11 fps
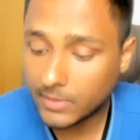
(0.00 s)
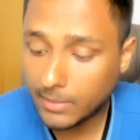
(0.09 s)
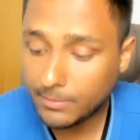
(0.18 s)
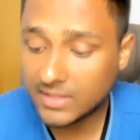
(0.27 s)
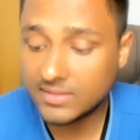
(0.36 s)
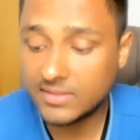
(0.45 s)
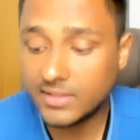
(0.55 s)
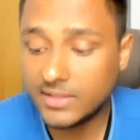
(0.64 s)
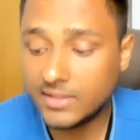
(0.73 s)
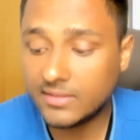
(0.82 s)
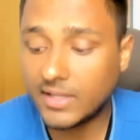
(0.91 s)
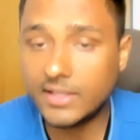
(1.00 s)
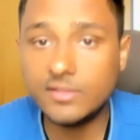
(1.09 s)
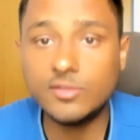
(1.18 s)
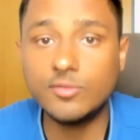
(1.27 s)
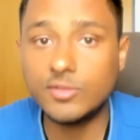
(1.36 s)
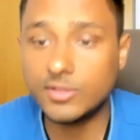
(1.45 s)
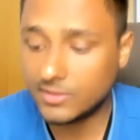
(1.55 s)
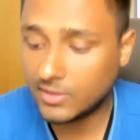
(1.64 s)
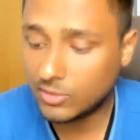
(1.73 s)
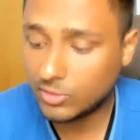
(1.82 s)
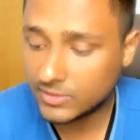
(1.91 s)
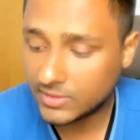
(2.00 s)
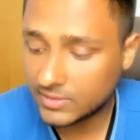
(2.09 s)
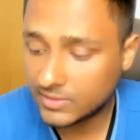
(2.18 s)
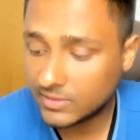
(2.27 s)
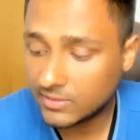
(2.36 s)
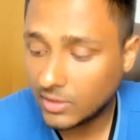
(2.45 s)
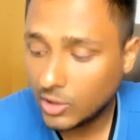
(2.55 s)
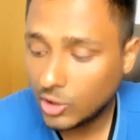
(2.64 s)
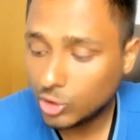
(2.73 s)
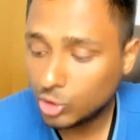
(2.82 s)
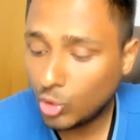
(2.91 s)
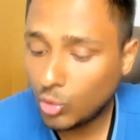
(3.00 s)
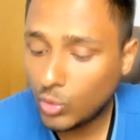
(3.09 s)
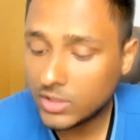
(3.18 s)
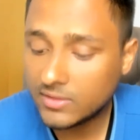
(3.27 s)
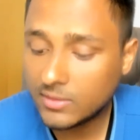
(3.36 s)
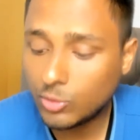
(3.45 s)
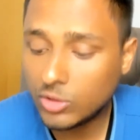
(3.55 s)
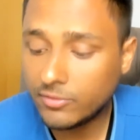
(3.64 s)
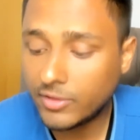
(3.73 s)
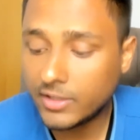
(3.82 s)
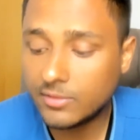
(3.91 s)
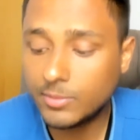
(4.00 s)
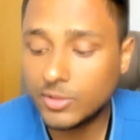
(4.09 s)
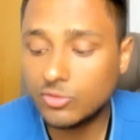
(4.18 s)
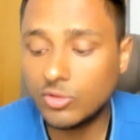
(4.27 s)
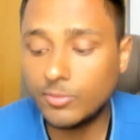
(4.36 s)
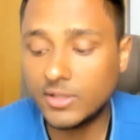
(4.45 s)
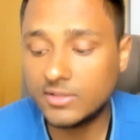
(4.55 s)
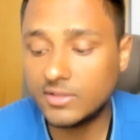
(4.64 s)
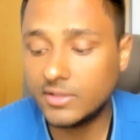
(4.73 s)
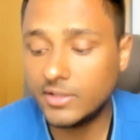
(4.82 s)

a master in the science of Krishna consciousness, no one is a bona fide spiritual master.